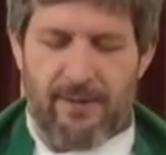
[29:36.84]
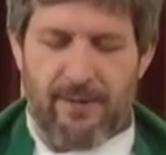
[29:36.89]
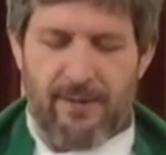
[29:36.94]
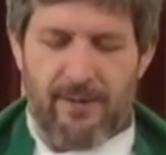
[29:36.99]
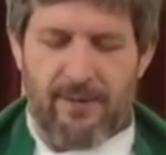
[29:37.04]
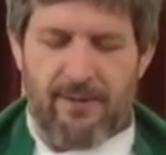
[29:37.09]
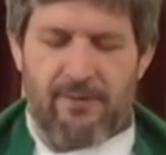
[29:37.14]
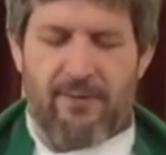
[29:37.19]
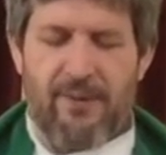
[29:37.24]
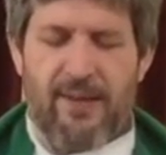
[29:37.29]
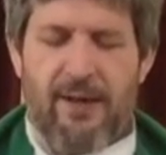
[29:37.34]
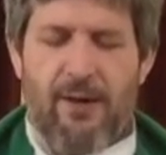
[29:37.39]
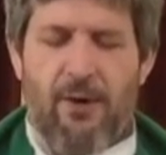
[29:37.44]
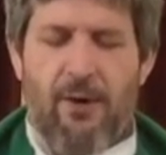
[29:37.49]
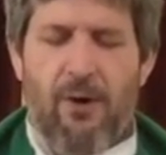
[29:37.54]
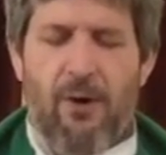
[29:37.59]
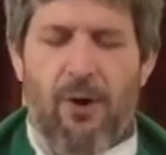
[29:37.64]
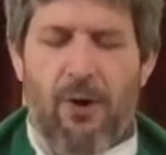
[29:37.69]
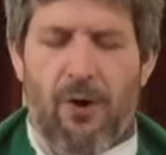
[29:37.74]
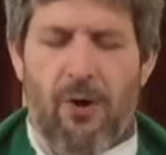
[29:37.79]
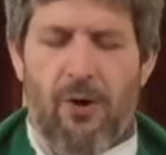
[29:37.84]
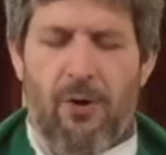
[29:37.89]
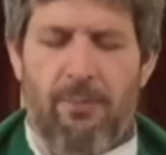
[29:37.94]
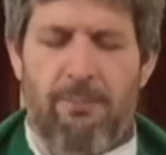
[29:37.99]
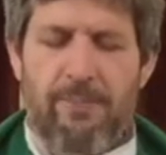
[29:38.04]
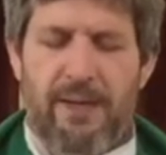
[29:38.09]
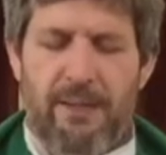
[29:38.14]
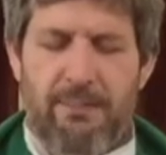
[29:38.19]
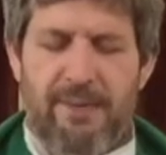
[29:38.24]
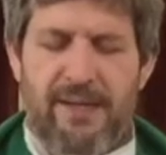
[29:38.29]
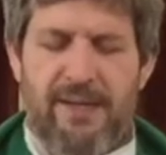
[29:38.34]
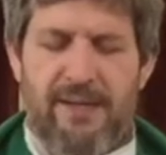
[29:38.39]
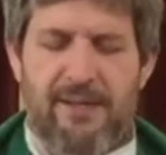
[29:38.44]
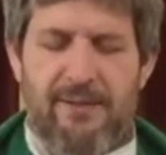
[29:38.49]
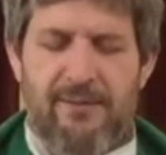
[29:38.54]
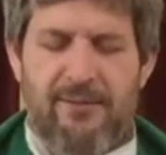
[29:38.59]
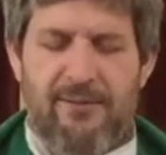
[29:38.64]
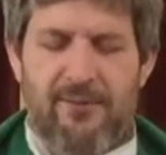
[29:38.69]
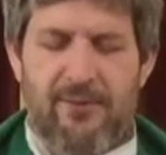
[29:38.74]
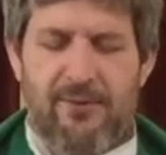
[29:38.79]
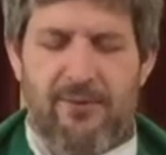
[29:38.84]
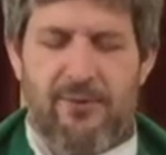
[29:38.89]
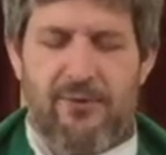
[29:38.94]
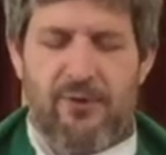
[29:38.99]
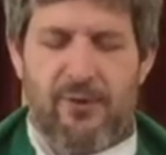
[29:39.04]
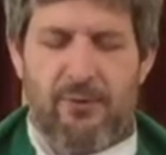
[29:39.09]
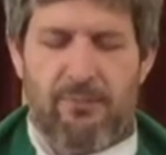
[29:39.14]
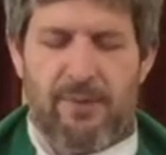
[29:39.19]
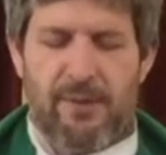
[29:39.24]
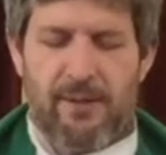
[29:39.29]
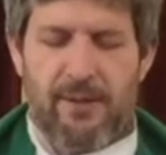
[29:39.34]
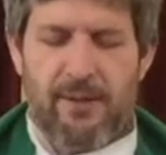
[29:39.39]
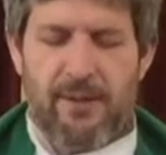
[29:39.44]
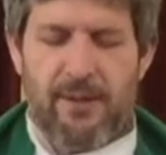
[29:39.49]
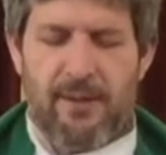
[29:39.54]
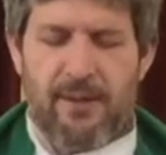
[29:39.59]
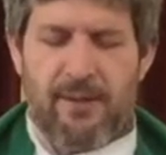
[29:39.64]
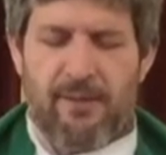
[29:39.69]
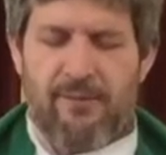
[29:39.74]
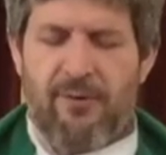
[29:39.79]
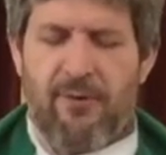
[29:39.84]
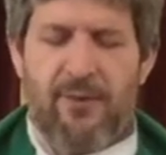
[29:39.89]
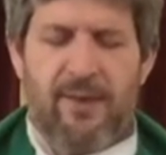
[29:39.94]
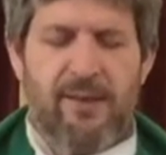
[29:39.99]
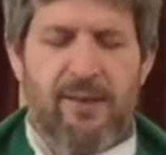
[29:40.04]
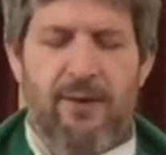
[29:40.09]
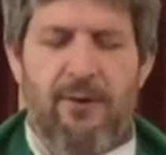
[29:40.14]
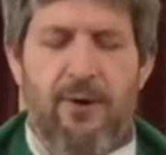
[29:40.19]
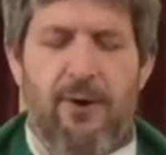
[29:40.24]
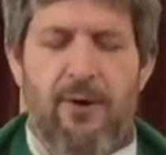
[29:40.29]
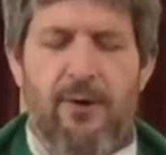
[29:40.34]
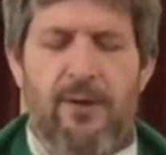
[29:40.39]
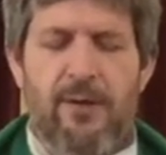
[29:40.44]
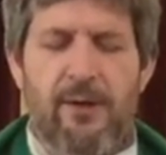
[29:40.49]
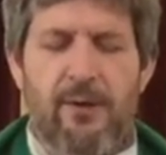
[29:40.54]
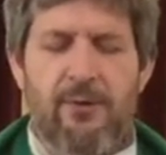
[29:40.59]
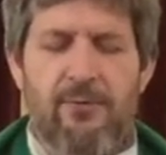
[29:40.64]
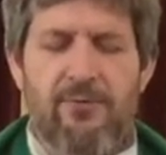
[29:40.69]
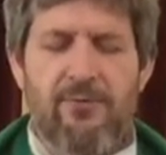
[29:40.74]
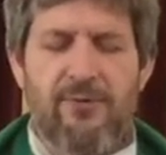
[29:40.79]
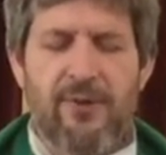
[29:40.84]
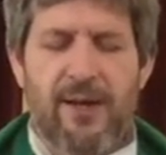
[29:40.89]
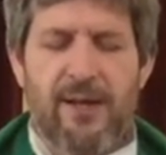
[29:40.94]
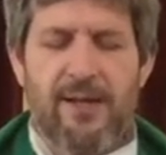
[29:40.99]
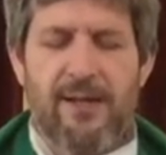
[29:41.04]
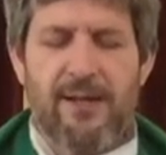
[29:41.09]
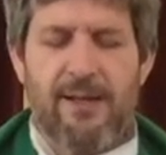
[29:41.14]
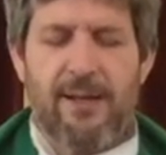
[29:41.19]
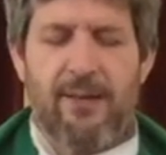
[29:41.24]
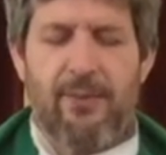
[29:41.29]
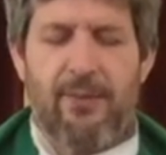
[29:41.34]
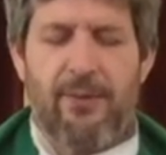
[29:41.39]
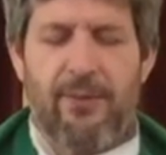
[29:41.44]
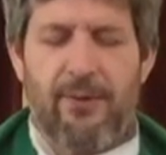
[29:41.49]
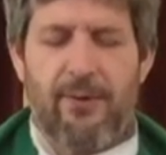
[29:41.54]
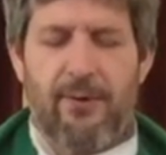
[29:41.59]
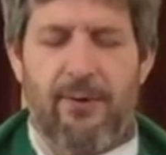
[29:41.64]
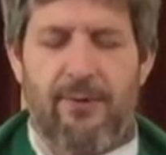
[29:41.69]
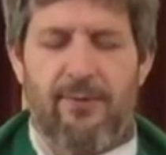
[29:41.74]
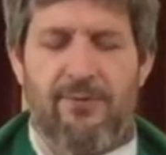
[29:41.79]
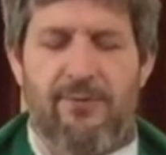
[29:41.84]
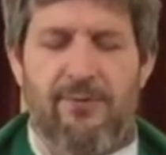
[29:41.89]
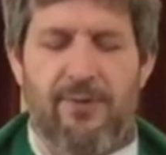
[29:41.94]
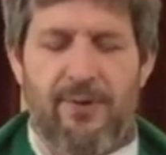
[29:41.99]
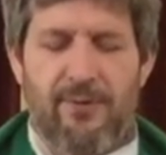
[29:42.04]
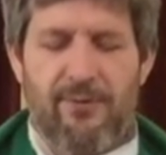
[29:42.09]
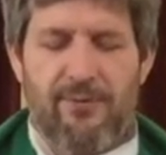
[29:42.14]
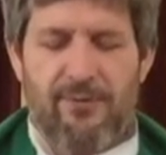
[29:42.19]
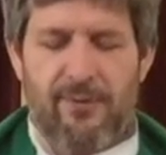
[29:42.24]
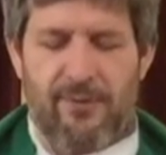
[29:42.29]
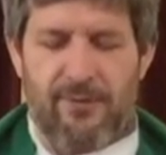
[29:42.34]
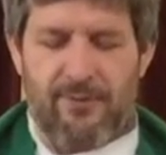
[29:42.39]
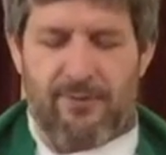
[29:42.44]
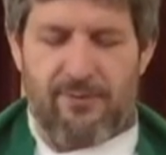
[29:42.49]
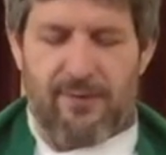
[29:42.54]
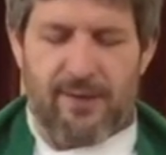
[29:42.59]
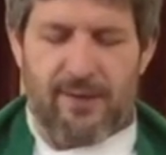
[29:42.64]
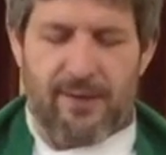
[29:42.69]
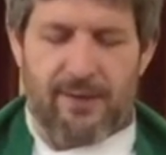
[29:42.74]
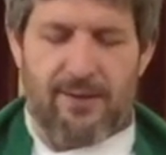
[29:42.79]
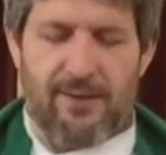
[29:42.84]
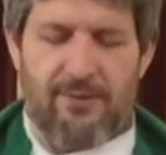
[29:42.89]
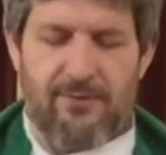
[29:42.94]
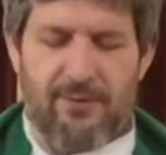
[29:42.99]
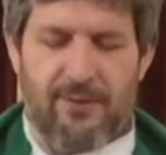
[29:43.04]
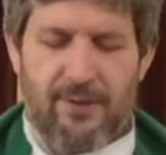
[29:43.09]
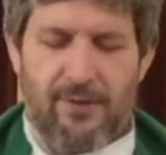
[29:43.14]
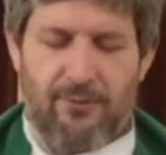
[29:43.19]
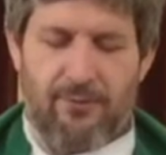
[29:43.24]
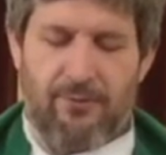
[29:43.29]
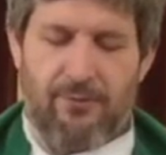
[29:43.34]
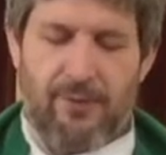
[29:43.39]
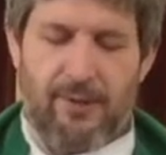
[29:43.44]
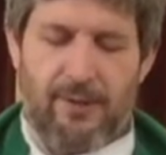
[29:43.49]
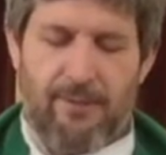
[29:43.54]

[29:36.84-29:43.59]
so that all may be considered human, so that there are no second and third citizens in this country.